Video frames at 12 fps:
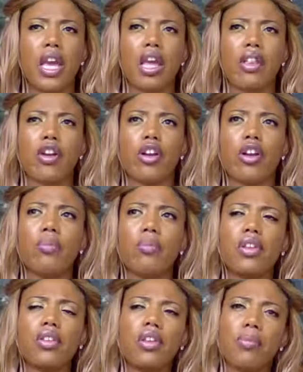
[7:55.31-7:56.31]
There could be
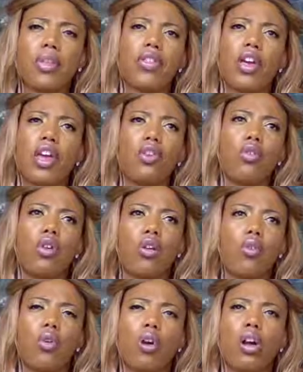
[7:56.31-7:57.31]
something that you don't
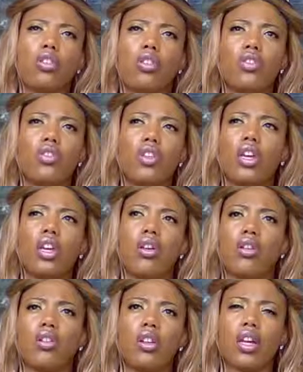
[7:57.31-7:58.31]
want to see
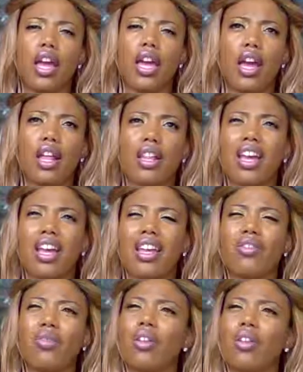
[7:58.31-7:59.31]
or look at. Like, it's
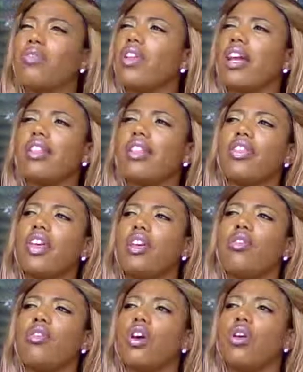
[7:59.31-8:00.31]
sort of like the thing
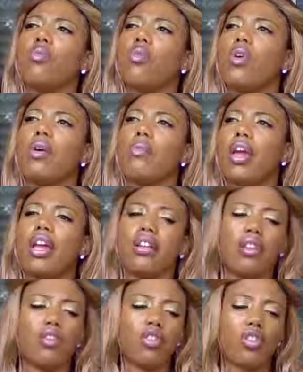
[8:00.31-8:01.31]
you don't want to pay
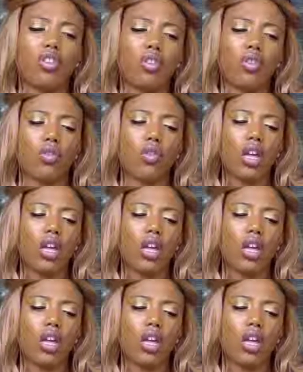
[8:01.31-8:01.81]
attention to.